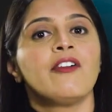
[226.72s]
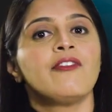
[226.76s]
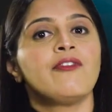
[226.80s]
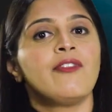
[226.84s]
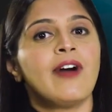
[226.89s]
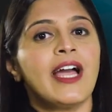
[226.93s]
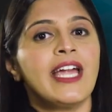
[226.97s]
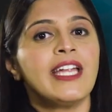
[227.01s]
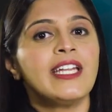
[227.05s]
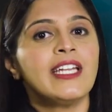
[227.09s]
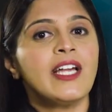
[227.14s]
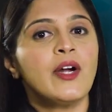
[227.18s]

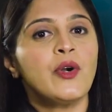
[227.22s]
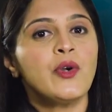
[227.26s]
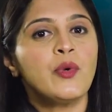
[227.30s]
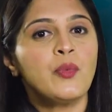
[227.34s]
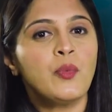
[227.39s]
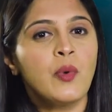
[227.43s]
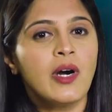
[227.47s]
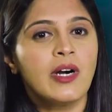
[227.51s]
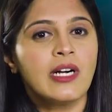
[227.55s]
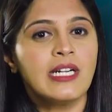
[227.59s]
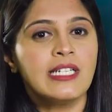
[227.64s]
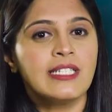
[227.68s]
Find out
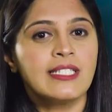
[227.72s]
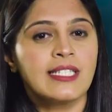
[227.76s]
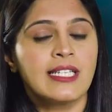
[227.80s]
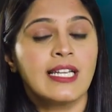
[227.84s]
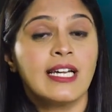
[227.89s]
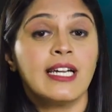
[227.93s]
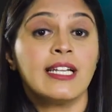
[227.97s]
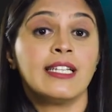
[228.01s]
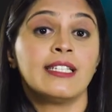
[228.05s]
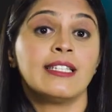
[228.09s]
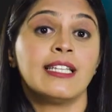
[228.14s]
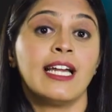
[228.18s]
words
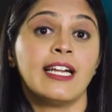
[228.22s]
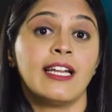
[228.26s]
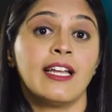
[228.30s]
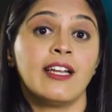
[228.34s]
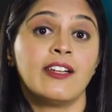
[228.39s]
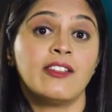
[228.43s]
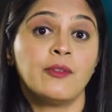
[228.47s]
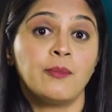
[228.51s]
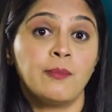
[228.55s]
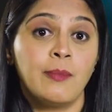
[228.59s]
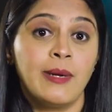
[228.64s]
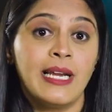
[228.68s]
that
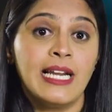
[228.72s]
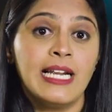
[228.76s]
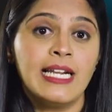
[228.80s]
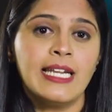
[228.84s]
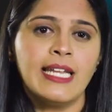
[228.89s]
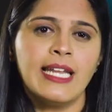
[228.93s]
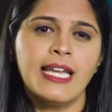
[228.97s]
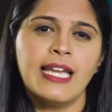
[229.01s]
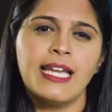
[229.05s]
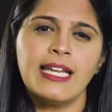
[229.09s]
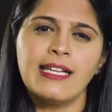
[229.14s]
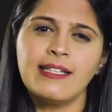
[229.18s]
are
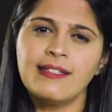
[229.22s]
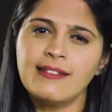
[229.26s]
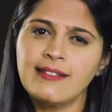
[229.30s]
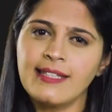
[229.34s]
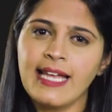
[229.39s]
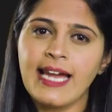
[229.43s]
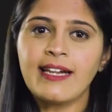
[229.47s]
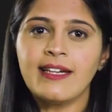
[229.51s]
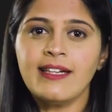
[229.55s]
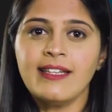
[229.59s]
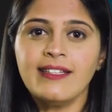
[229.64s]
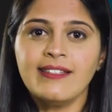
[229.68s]
spelled
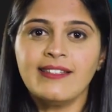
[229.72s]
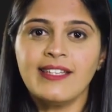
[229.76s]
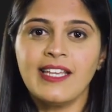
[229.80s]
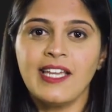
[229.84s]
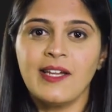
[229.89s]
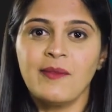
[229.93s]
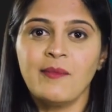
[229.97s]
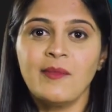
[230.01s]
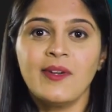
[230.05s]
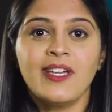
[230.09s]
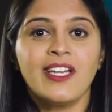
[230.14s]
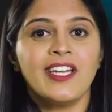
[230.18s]
exactly
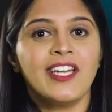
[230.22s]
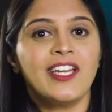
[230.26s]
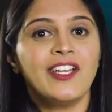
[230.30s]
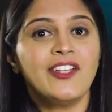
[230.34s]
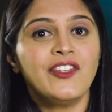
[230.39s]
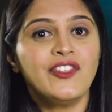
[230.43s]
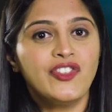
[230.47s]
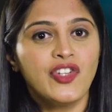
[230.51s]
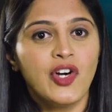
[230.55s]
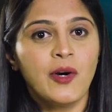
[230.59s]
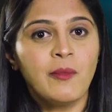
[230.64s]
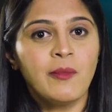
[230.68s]
same
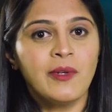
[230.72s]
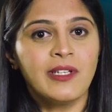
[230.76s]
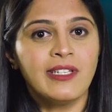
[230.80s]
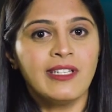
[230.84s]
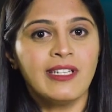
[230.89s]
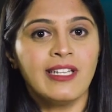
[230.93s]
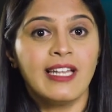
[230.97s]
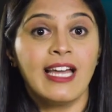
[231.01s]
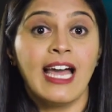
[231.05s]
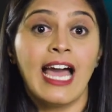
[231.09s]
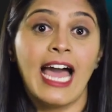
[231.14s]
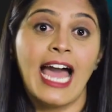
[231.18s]
in
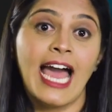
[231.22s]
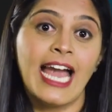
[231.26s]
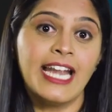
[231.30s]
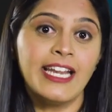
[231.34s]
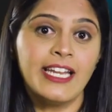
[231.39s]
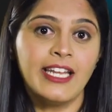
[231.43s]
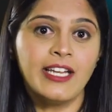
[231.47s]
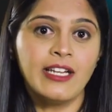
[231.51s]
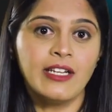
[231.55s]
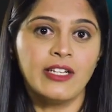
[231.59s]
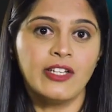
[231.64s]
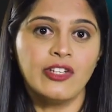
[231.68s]
German and
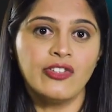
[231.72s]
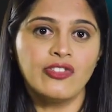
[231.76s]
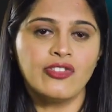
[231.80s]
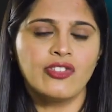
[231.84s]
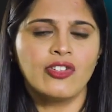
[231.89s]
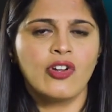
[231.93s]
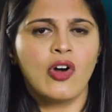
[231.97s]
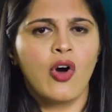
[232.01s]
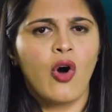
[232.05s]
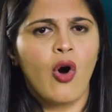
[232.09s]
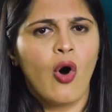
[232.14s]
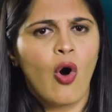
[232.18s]
English
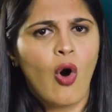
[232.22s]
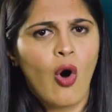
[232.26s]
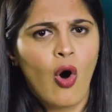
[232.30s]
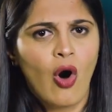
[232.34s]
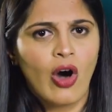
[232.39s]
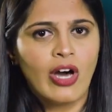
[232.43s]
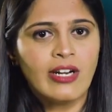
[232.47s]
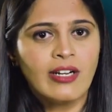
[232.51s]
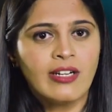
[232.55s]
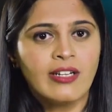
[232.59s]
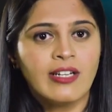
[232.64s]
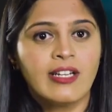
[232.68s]

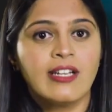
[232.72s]
or